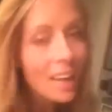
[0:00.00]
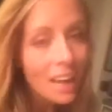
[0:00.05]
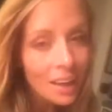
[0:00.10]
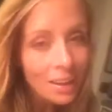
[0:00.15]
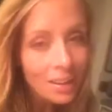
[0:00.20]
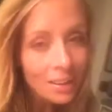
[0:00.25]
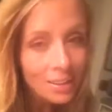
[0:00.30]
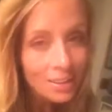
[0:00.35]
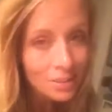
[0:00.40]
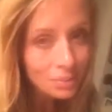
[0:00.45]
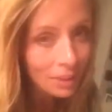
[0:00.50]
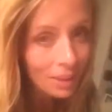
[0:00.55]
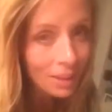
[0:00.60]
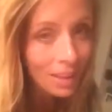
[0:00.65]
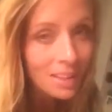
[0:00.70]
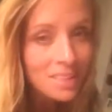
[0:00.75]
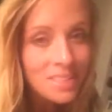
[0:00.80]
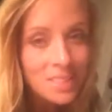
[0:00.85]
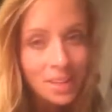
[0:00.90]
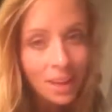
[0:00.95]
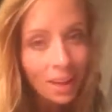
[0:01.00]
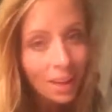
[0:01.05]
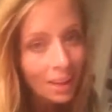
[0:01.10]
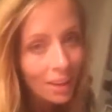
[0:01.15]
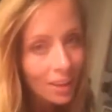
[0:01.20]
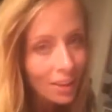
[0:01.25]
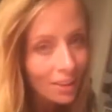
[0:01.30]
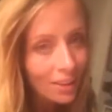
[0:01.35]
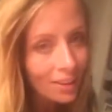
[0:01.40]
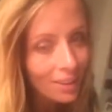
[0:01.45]
Yeah, it's my last night
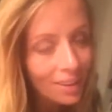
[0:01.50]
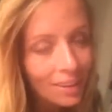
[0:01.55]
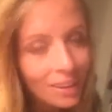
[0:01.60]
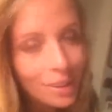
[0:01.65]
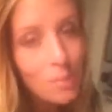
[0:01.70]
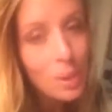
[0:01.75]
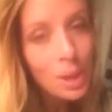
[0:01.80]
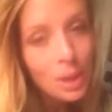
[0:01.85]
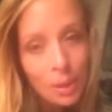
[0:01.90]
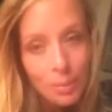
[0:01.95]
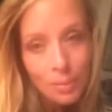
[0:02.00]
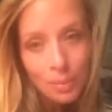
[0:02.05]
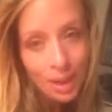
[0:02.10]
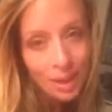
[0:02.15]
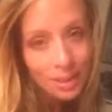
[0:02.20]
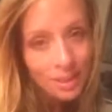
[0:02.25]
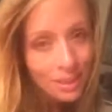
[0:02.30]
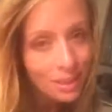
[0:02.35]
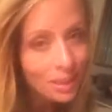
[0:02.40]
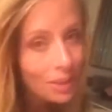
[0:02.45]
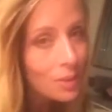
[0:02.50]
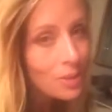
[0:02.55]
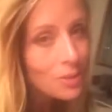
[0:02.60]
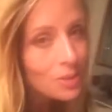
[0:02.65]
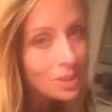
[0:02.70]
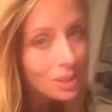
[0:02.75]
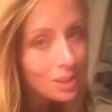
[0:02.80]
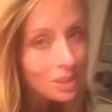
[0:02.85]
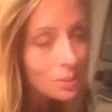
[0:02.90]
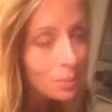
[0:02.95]
here, and I'm heading back to the
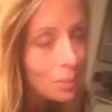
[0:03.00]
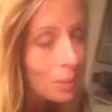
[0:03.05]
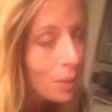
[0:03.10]
OC